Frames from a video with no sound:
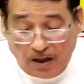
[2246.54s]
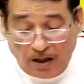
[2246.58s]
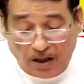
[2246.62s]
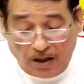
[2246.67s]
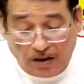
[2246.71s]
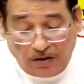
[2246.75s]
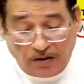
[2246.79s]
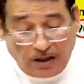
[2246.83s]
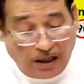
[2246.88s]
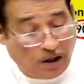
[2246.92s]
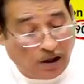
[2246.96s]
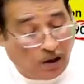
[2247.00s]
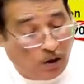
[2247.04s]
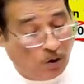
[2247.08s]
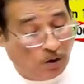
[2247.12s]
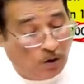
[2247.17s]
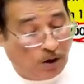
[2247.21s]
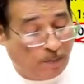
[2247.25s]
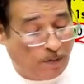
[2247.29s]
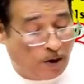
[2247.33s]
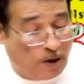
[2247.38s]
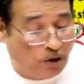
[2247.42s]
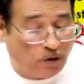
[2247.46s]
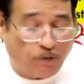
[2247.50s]
Then loan
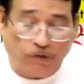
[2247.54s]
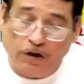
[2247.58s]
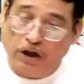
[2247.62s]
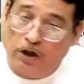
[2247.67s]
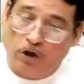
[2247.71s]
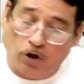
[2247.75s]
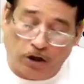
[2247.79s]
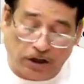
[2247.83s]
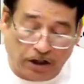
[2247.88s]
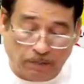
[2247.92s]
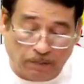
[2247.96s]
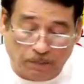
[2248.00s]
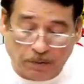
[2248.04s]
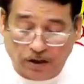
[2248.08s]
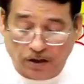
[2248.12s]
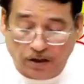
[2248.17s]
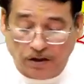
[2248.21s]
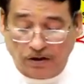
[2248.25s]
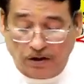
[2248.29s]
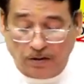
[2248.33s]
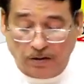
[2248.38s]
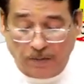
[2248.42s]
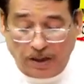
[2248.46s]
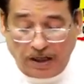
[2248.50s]
amount will not appear
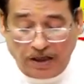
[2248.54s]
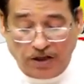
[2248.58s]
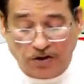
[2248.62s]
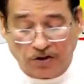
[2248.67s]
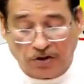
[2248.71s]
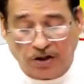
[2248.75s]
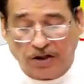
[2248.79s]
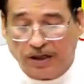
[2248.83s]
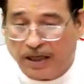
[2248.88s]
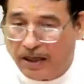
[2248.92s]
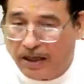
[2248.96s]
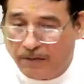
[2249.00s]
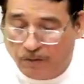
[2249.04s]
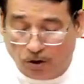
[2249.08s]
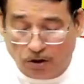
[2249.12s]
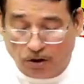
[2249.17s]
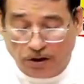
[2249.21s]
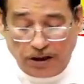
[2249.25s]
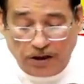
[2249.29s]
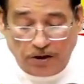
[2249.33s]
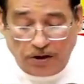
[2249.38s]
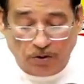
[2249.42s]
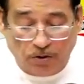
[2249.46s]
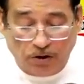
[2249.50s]
in the balance sheet, I have
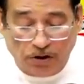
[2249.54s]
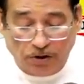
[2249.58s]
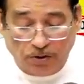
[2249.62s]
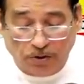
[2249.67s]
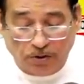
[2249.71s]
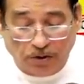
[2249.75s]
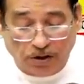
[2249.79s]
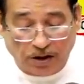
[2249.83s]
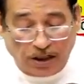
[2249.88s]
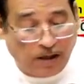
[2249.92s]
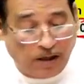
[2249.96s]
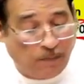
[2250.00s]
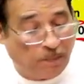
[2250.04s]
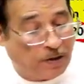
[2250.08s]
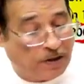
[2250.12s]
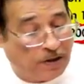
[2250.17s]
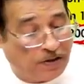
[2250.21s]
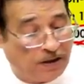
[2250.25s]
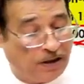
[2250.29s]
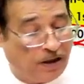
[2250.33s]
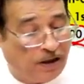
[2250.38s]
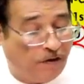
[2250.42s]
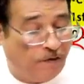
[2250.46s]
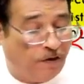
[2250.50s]
already told you.
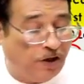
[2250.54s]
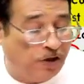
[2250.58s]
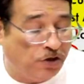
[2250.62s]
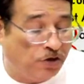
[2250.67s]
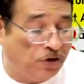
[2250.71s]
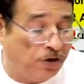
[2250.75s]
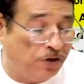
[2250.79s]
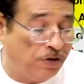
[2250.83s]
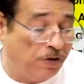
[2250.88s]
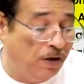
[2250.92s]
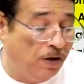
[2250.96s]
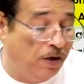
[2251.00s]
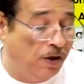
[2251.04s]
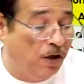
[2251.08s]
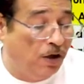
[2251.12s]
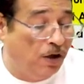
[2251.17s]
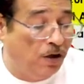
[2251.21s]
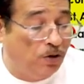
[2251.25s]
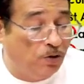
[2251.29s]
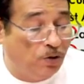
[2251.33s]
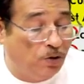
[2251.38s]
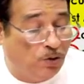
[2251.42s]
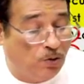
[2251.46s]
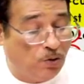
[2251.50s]
10% debenture,
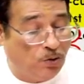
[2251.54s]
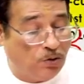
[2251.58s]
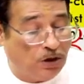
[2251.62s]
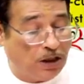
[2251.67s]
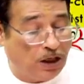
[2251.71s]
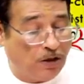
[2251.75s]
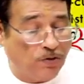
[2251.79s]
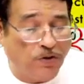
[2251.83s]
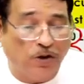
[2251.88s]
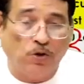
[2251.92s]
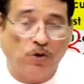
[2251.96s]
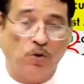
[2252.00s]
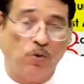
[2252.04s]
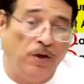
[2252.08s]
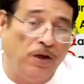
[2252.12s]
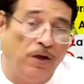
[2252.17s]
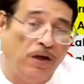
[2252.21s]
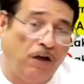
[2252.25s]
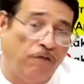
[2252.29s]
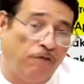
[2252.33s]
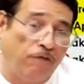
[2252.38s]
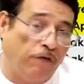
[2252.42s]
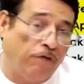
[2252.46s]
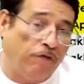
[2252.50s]

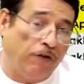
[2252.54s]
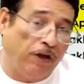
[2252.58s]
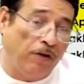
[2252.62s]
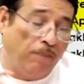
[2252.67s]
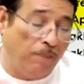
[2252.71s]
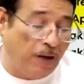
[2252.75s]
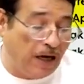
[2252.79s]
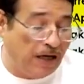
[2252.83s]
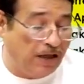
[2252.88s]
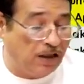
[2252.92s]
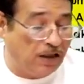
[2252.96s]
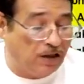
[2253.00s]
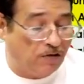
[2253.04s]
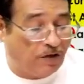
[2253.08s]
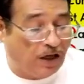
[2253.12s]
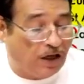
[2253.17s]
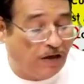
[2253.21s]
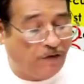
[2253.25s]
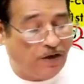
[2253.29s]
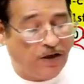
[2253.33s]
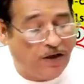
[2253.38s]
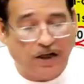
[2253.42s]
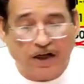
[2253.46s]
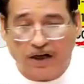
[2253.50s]
2250 minus
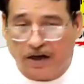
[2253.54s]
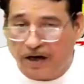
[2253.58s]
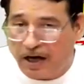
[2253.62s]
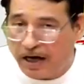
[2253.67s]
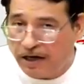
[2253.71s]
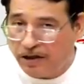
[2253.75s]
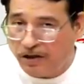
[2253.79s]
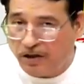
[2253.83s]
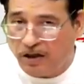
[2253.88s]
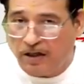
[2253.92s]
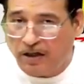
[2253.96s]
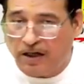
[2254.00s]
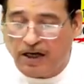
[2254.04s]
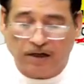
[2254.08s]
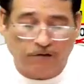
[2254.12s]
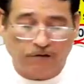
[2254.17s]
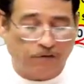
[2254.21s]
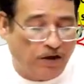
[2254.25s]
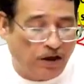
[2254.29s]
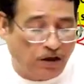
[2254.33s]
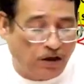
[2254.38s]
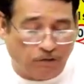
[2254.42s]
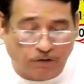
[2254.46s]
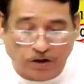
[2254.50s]
500, write the net
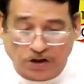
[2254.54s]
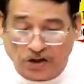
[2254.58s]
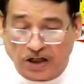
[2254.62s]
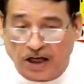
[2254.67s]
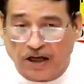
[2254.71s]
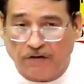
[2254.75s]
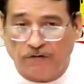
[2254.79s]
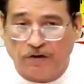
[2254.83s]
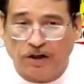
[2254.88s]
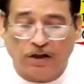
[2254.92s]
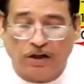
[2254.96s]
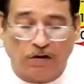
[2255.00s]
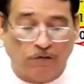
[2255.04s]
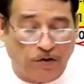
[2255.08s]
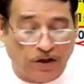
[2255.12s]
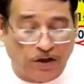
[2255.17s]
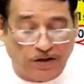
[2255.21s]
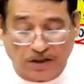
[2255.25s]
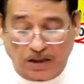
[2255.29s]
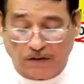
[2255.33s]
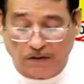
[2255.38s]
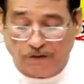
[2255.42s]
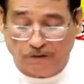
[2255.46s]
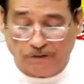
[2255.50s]
figure which I have written
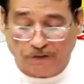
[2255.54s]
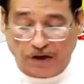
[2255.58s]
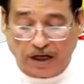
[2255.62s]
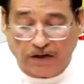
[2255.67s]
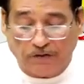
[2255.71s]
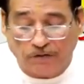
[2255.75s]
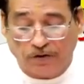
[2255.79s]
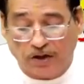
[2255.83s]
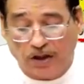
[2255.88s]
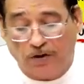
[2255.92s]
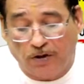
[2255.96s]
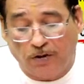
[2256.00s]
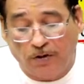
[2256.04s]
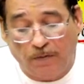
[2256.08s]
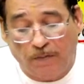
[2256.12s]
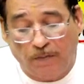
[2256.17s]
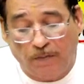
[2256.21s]
1750